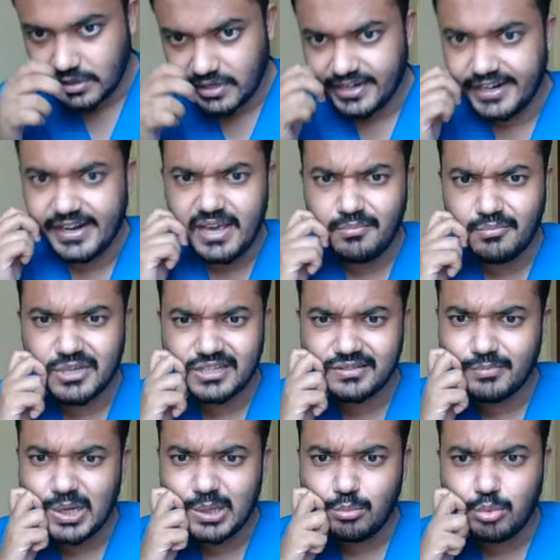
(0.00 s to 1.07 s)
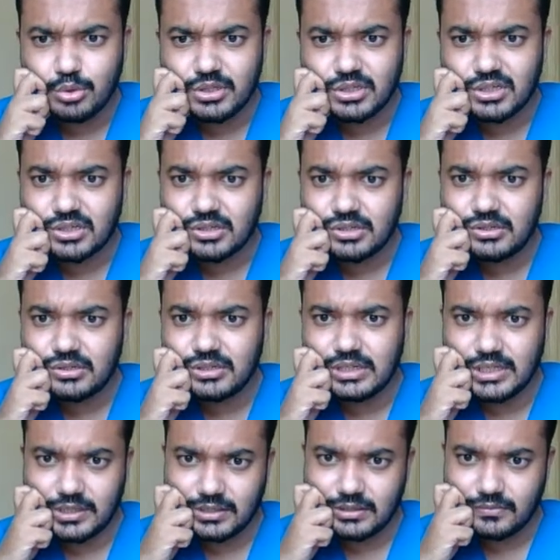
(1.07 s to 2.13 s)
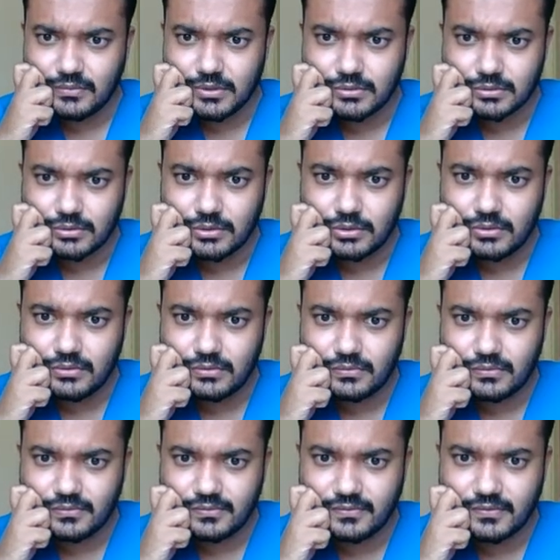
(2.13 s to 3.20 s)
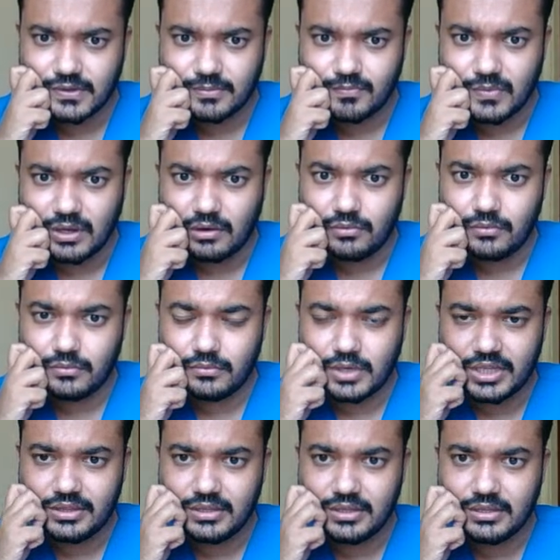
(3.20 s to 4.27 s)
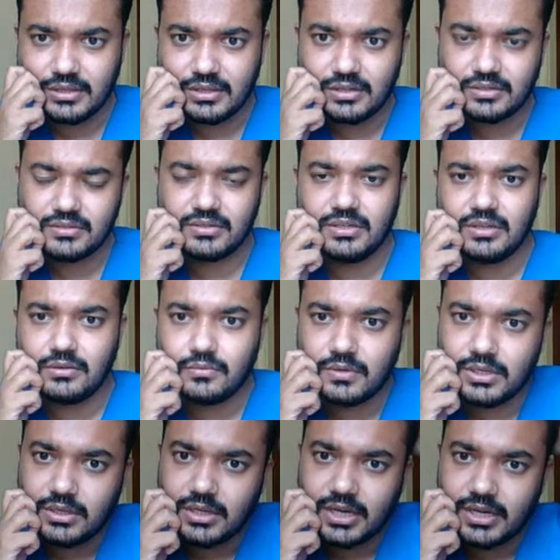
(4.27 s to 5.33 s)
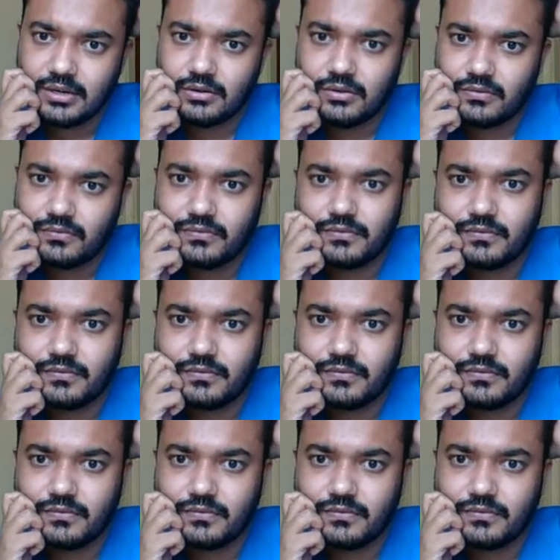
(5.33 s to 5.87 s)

Did I mess my position? It was good. From now, I think it's equal kind of.